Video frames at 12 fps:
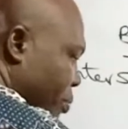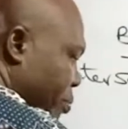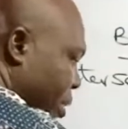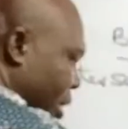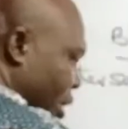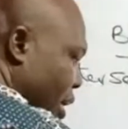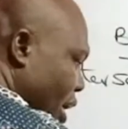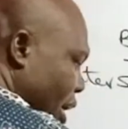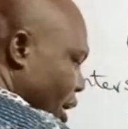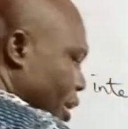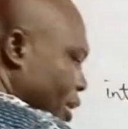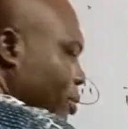B,
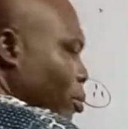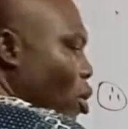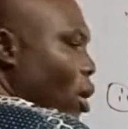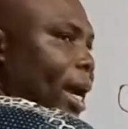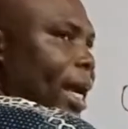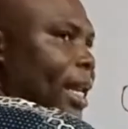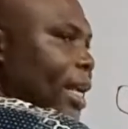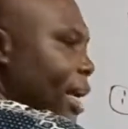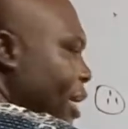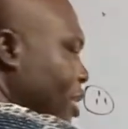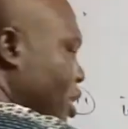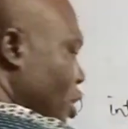the small n here
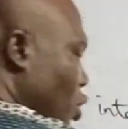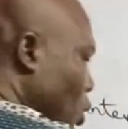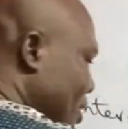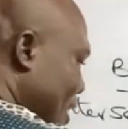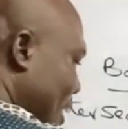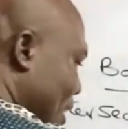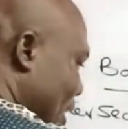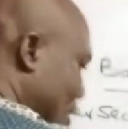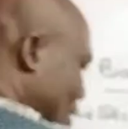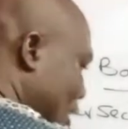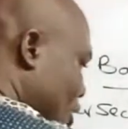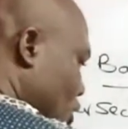denotes
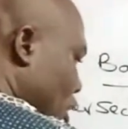intersection.